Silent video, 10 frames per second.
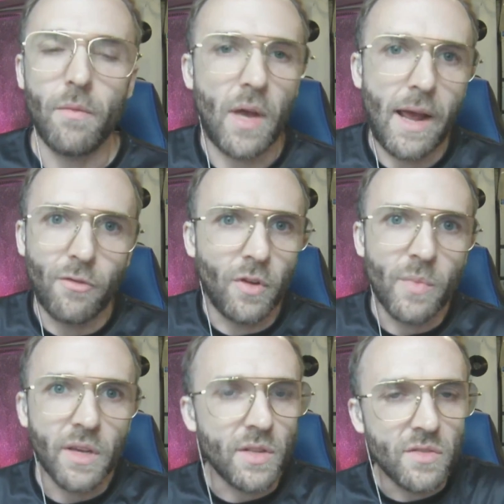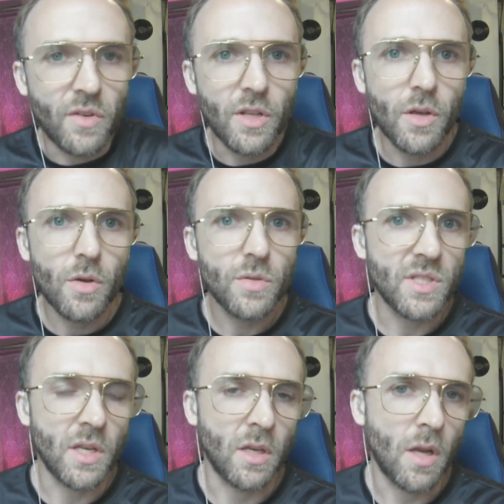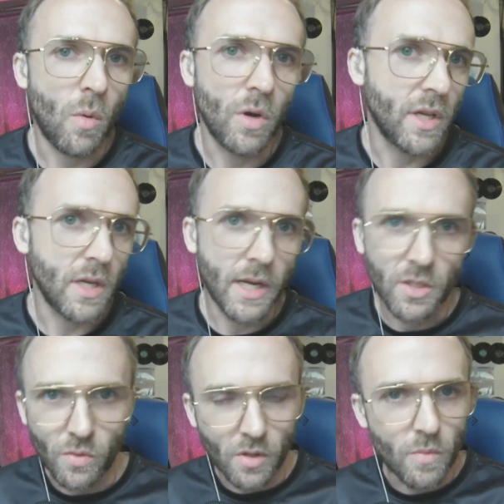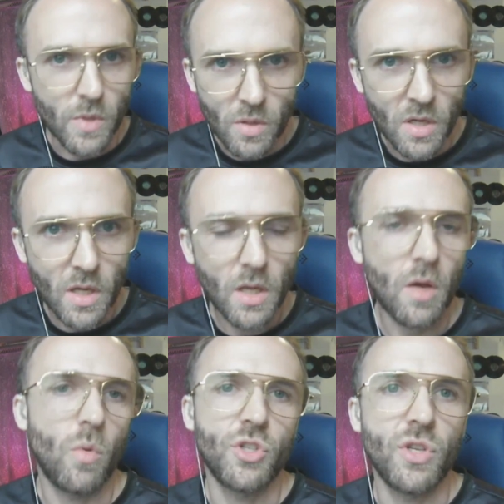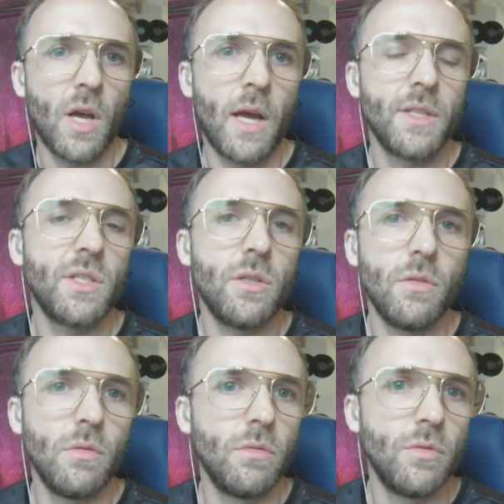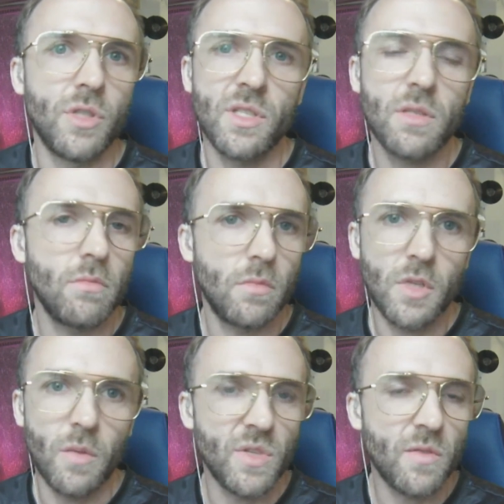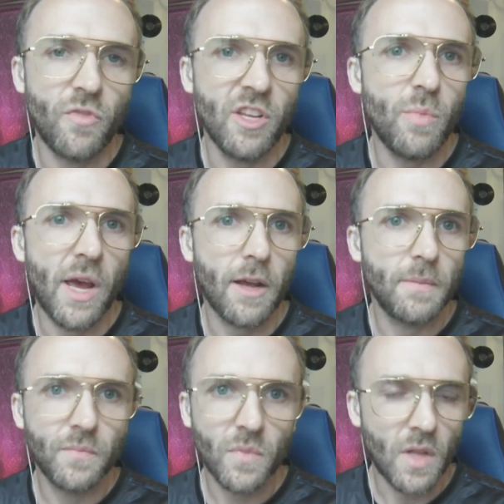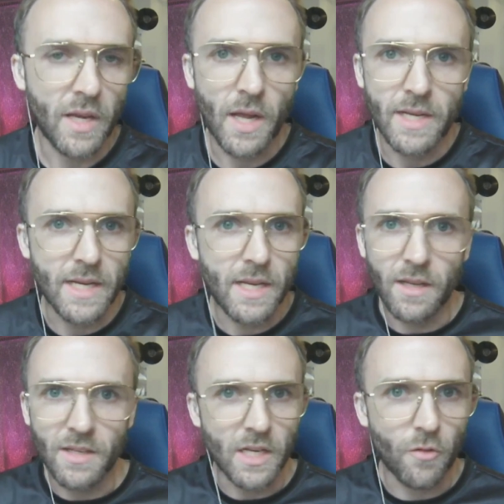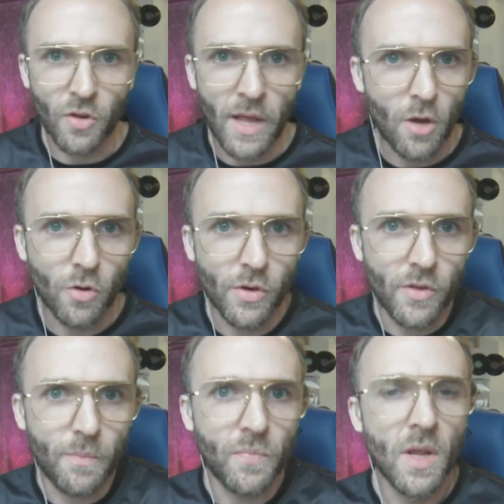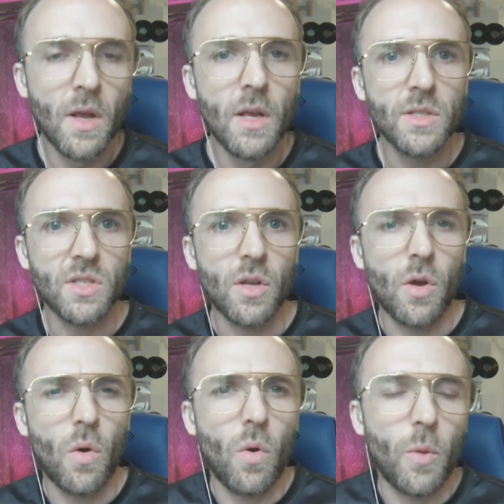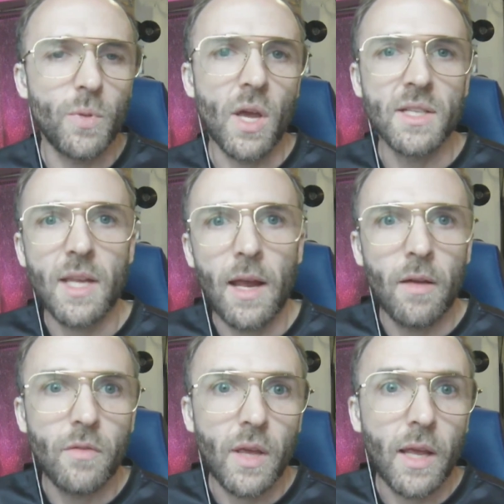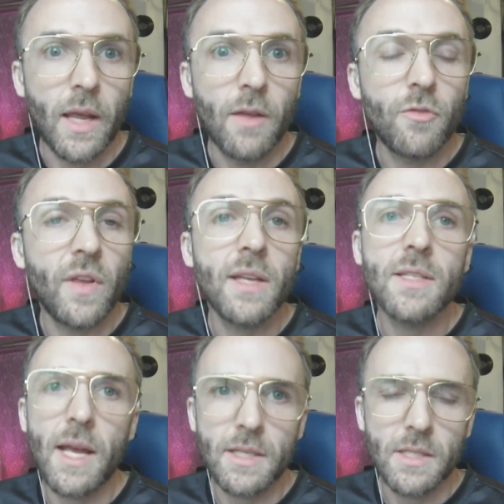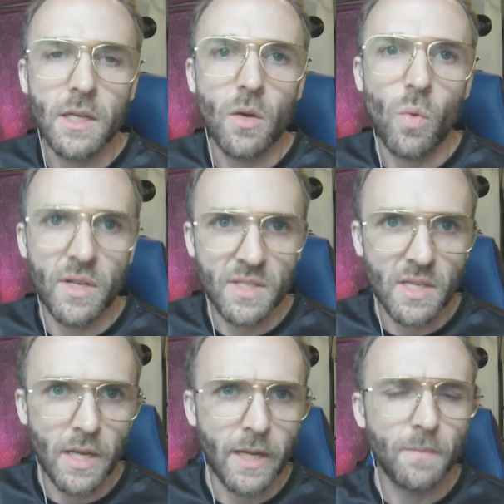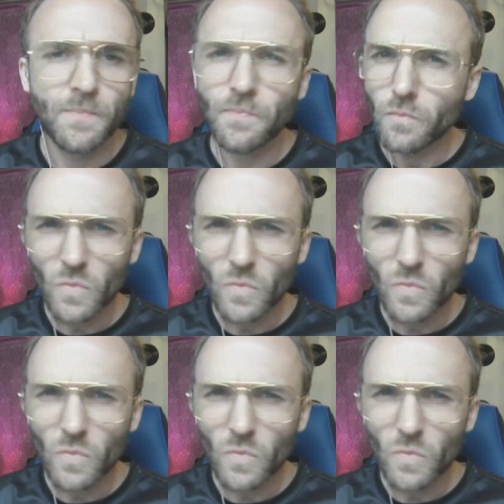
I, I have fun making these videos and I want to connect with the community. I want you guys to just give me some feedback. I, I need it, need it for the algorithm. So, hope you guys have a fantastic Wednesday